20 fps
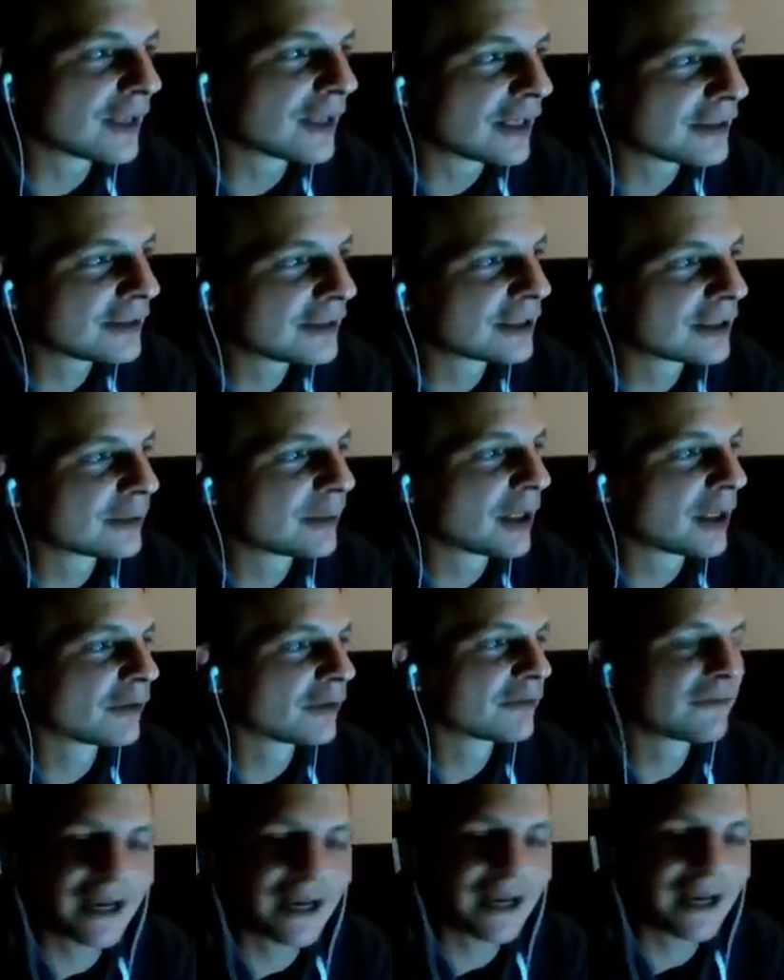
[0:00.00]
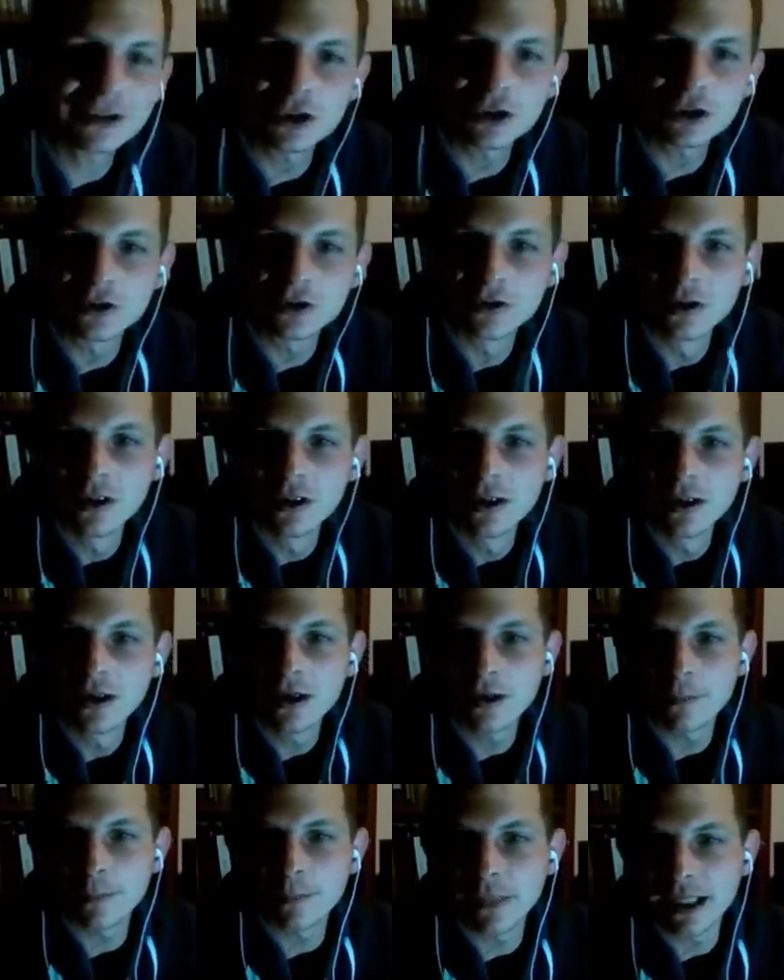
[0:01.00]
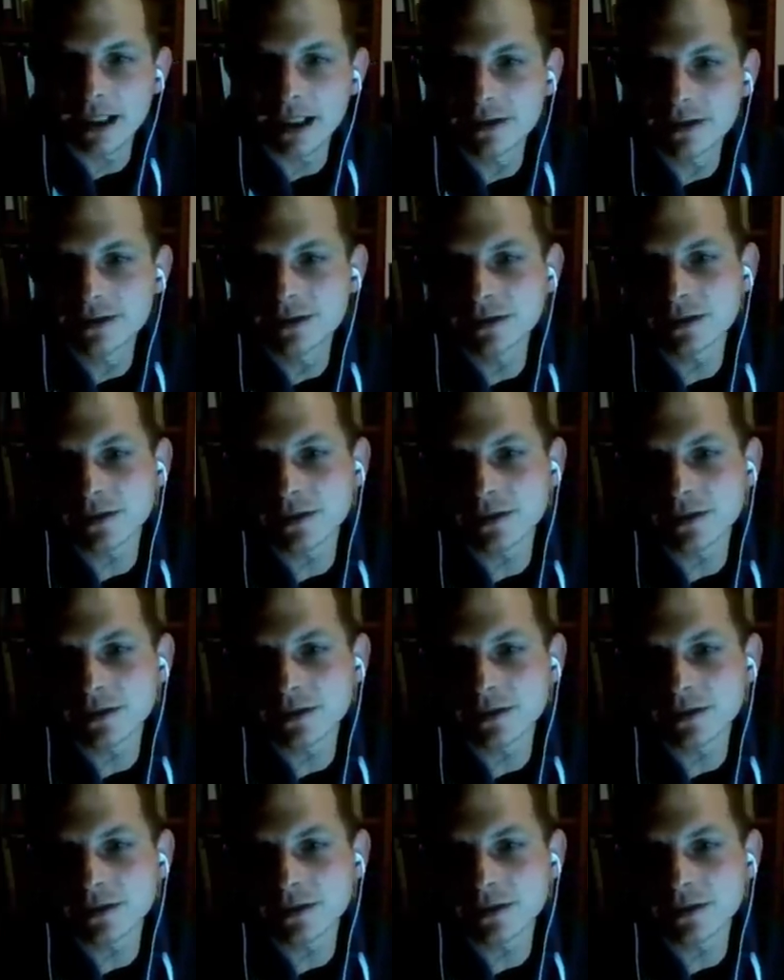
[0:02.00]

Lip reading: idea about fashion maids,